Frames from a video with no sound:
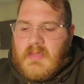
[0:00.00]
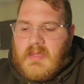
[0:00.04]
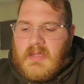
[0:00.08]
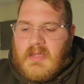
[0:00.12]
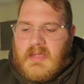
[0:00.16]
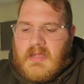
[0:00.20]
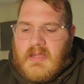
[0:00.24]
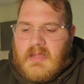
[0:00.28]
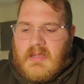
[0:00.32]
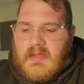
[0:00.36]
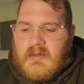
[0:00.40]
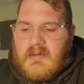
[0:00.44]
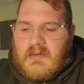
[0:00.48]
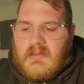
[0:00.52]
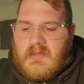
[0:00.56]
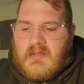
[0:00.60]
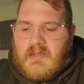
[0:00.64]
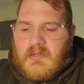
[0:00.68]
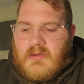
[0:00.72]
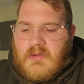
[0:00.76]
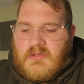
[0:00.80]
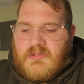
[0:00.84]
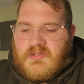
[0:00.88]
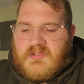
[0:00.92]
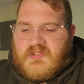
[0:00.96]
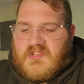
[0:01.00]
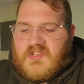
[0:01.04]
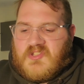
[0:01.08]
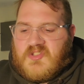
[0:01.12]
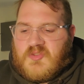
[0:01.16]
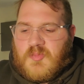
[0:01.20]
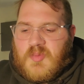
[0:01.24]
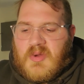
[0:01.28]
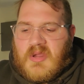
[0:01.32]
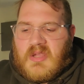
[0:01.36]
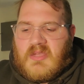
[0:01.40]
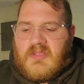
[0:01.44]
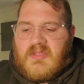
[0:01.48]
And there's a
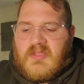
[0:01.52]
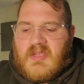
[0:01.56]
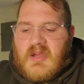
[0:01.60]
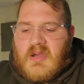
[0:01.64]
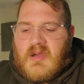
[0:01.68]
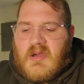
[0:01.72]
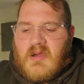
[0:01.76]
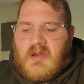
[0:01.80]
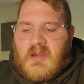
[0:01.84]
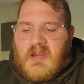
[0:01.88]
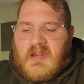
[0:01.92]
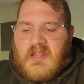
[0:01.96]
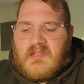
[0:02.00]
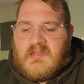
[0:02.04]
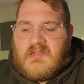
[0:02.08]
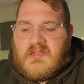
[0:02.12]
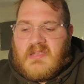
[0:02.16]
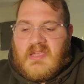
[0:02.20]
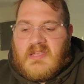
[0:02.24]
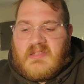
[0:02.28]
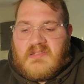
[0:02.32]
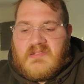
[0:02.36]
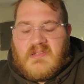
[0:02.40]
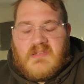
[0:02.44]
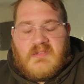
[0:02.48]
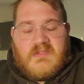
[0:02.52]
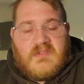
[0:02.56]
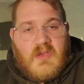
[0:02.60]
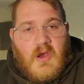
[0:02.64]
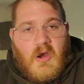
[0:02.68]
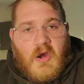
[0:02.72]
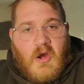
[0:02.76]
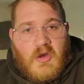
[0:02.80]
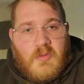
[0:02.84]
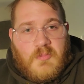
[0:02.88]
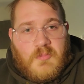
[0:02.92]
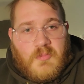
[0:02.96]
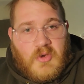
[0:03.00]
spring in there, and it's a
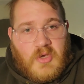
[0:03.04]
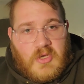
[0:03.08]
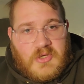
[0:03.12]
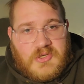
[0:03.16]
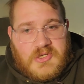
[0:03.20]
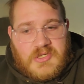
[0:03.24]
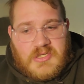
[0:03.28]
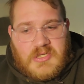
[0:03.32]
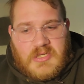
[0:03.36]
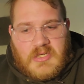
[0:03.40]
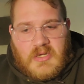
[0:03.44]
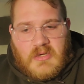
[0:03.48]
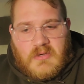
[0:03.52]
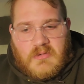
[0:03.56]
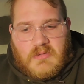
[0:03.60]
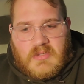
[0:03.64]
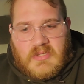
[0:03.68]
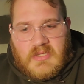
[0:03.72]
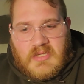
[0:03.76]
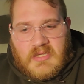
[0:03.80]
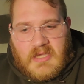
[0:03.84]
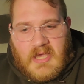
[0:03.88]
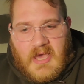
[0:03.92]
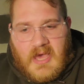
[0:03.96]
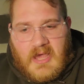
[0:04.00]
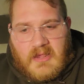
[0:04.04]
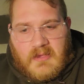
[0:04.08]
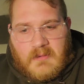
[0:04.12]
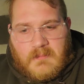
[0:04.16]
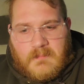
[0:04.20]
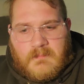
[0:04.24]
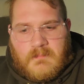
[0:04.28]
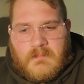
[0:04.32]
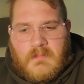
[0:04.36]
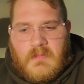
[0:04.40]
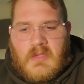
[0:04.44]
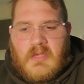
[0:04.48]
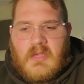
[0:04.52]
hard push. You gotta
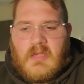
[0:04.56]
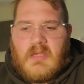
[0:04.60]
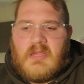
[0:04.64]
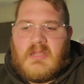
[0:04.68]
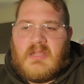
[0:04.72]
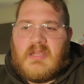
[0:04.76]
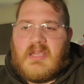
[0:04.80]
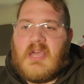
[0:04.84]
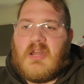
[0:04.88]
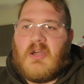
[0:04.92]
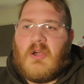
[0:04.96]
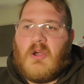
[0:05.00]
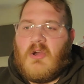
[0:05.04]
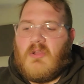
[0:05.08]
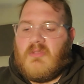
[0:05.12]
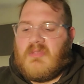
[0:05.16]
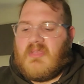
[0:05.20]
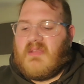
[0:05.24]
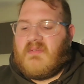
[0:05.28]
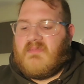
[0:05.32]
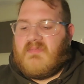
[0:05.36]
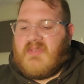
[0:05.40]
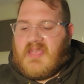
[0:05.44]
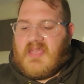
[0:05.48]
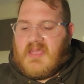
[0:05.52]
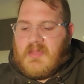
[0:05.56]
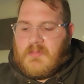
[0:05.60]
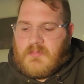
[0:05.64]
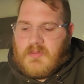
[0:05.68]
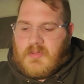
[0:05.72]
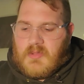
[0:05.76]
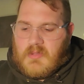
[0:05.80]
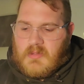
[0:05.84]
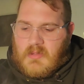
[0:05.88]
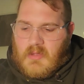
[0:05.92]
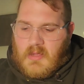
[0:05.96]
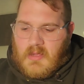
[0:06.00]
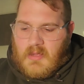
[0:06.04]
earn that vape.
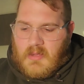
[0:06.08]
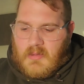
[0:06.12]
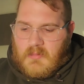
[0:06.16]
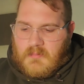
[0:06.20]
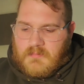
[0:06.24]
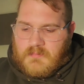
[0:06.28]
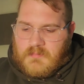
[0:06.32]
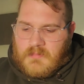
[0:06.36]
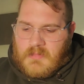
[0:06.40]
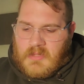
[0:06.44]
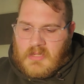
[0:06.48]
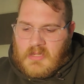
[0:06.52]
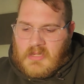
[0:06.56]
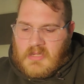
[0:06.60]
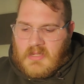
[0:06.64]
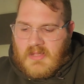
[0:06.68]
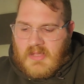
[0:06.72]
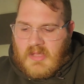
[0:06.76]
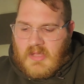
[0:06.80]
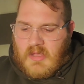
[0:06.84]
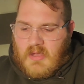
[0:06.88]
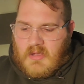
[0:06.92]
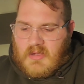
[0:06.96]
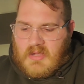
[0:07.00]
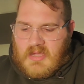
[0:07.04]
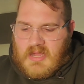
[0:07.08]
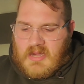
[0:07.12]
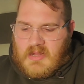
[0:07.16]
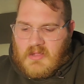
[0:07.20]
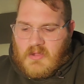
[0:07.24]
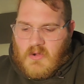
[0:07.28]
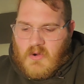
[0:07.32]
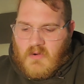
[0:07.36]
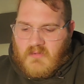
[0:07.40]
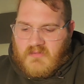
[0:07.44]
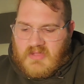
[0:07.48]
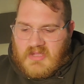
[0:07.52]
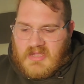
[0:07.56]
I'll kind of
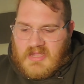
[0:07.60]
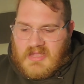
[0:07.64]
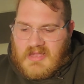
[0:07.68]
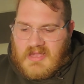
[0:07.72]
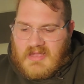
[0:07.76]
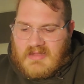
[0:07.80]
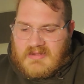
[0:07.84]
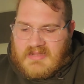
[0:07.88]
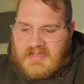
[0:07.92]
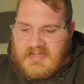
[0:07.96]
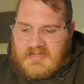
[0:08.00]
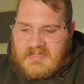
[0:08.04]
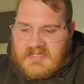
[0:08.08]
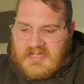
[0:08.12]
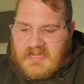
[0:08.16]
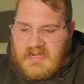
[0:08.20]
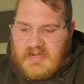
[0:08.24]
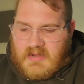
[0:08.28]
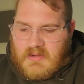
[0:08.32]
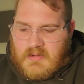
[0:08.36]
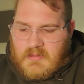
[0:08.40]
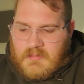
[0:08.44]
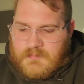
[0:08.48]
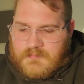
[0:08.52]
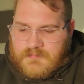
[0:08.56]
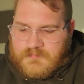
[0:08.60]
go over the contacts here.